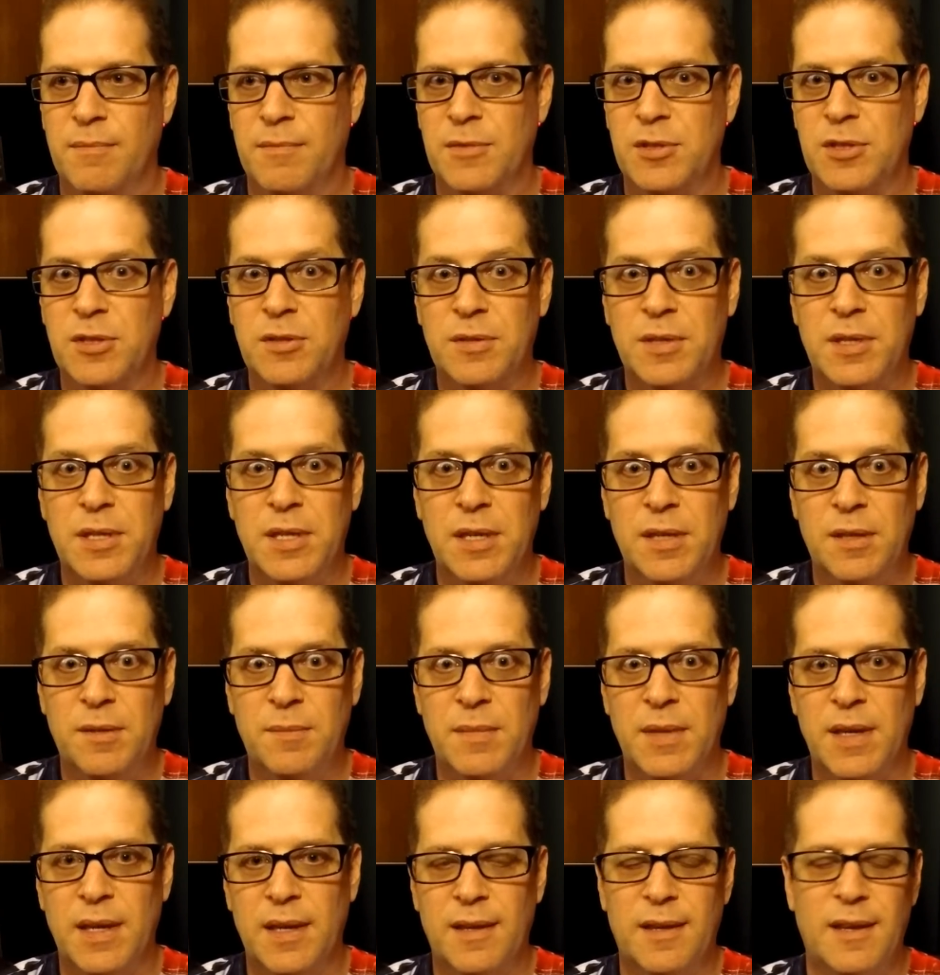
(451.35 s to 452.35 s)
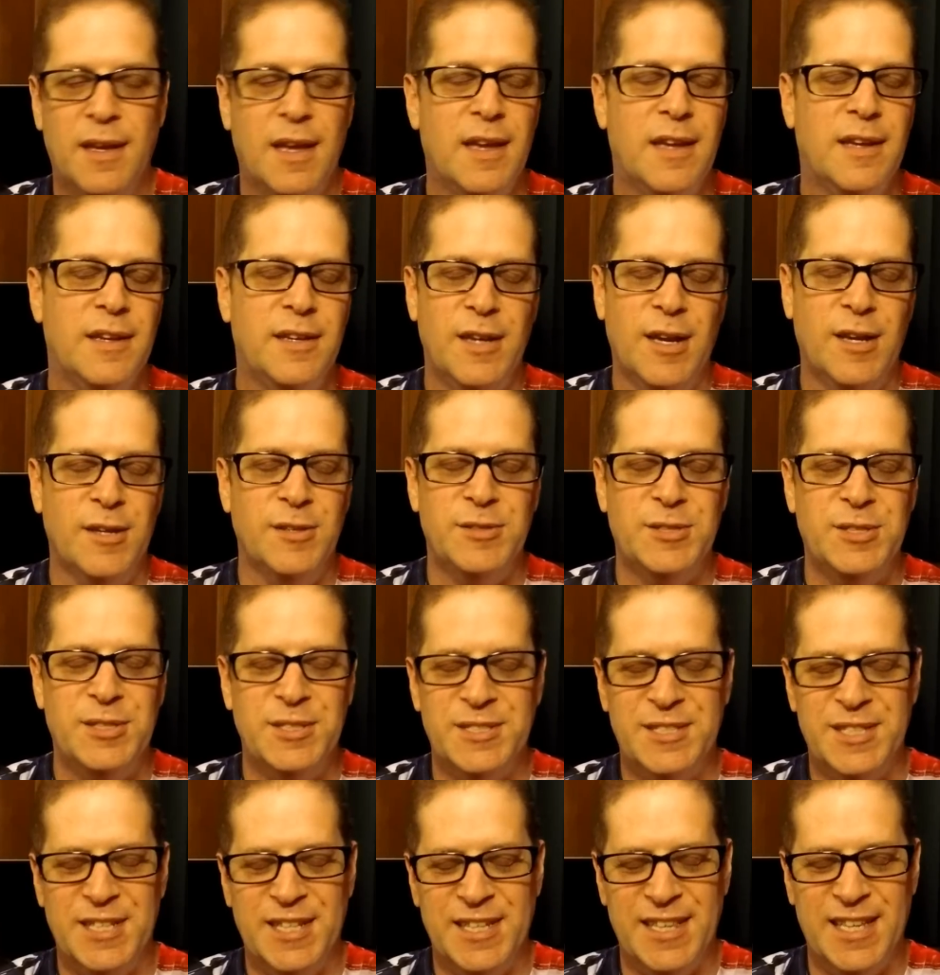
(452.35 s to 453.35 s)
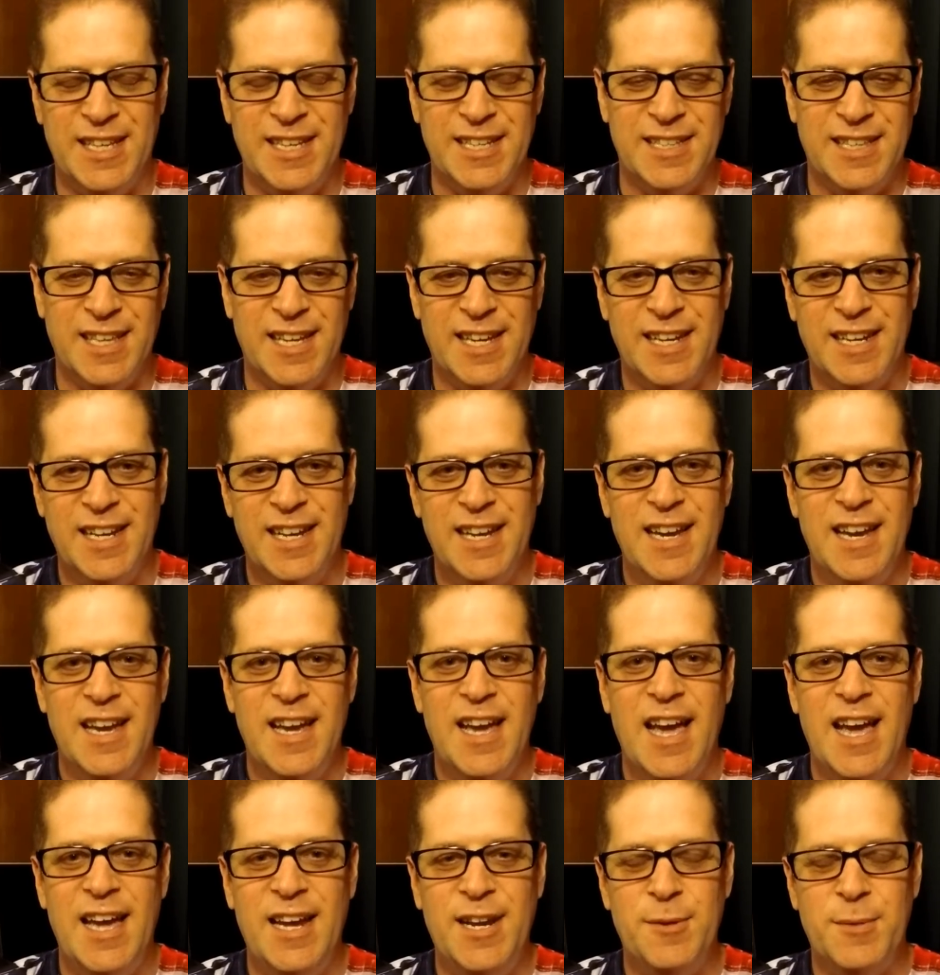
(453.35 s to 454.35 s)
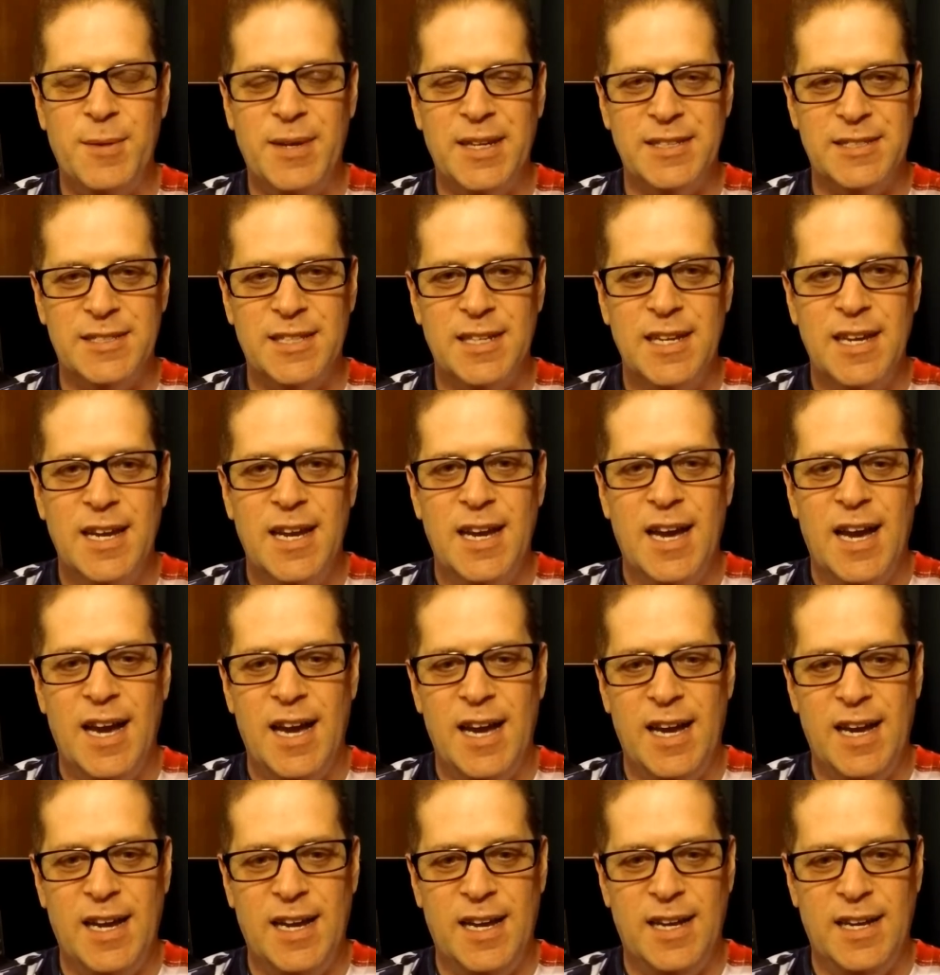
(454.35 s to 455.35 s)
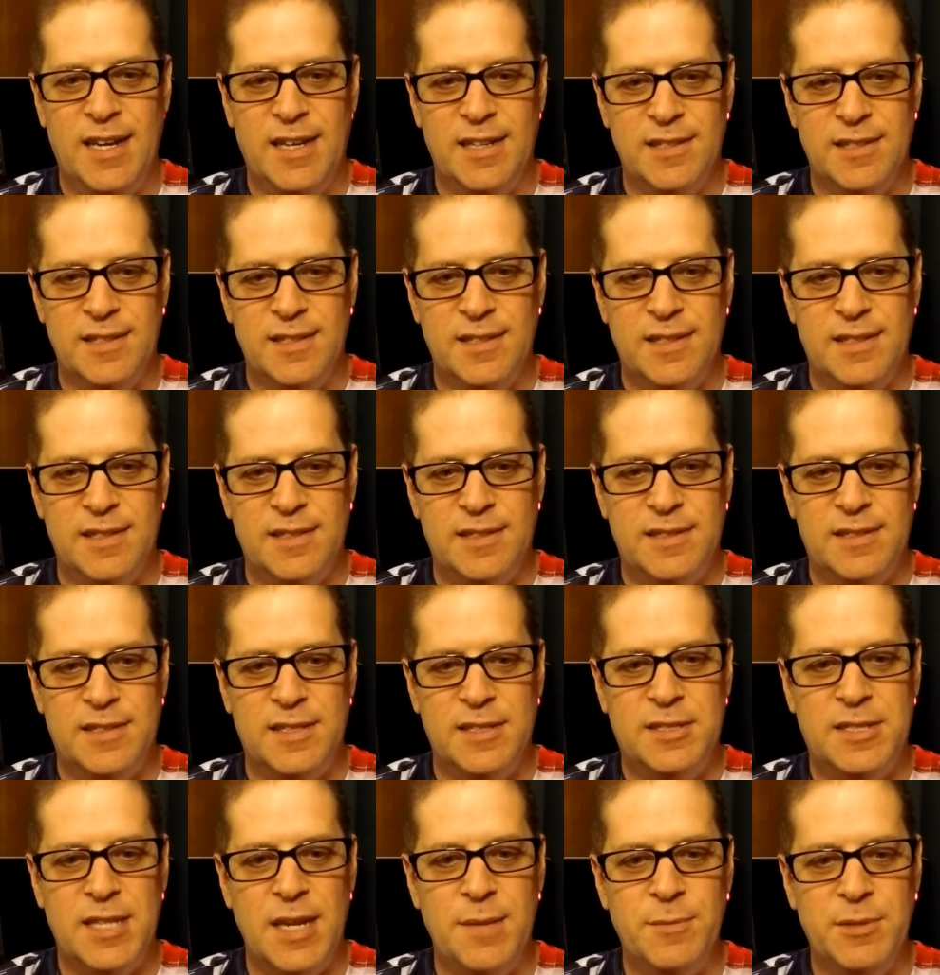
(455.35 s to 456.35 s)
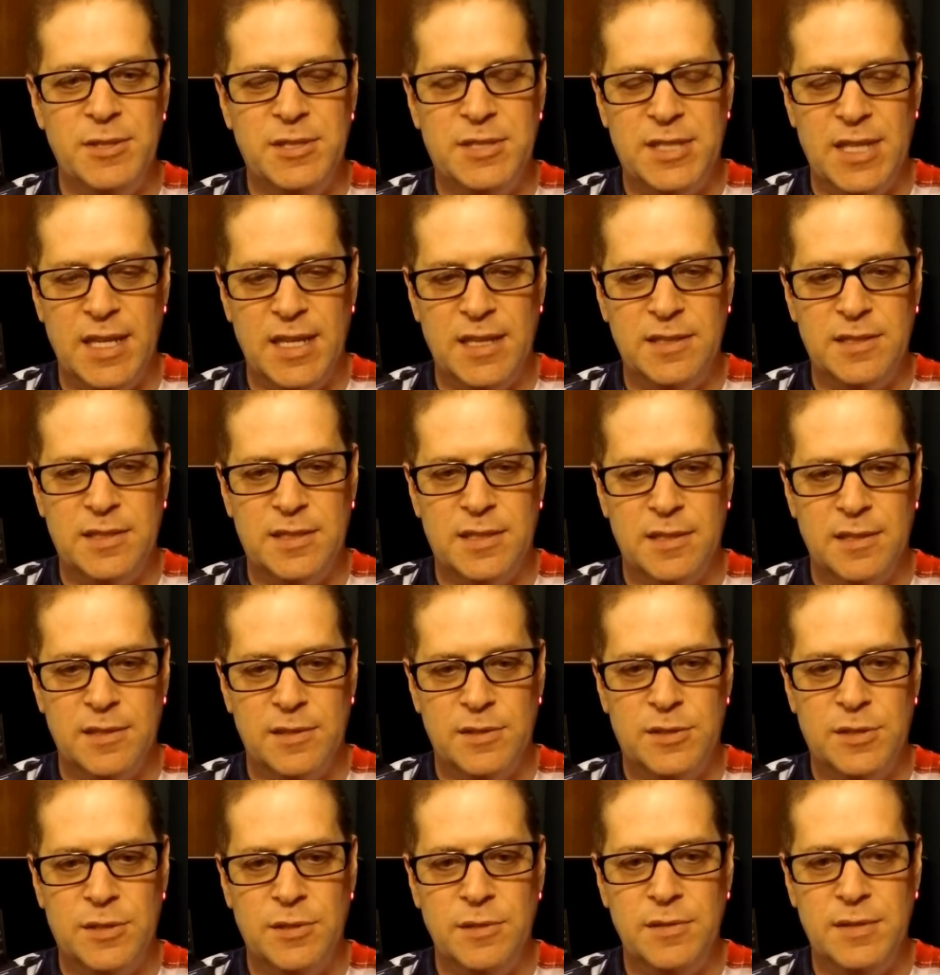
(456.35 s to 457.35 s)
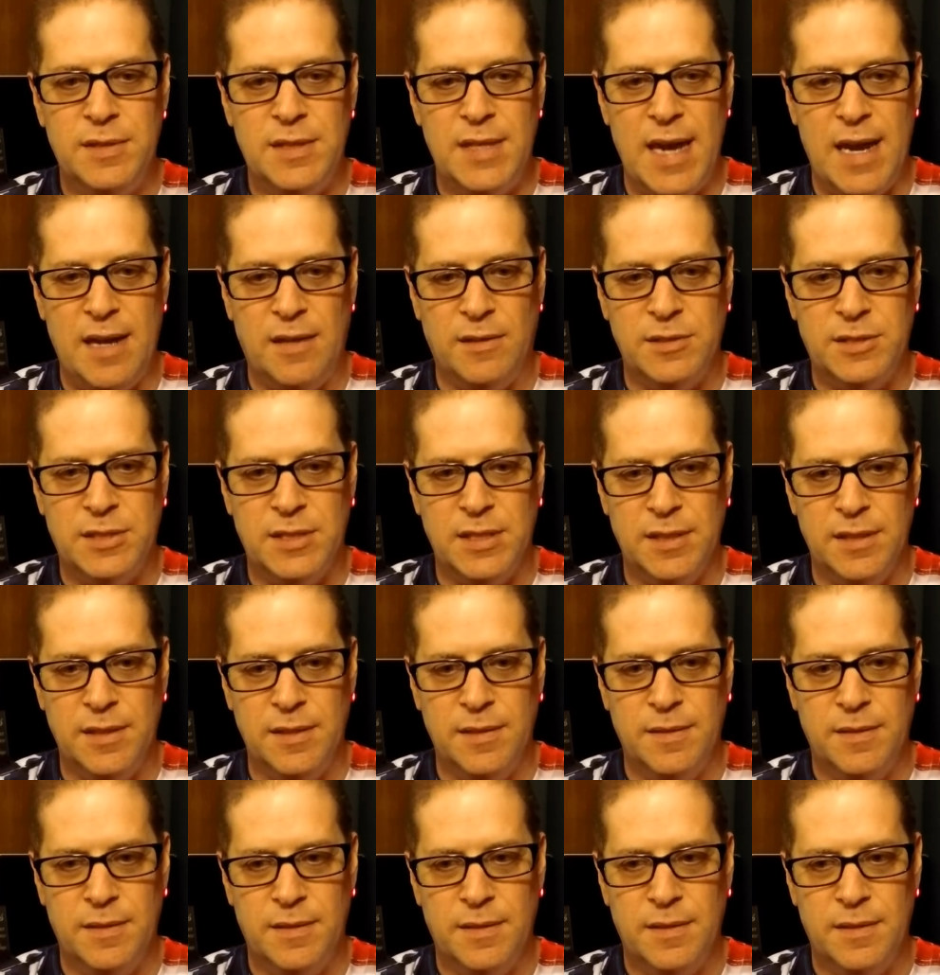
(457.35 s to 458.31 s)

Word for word: she'll kill me. No, she's not like that. Anyways, December 6th, 2014,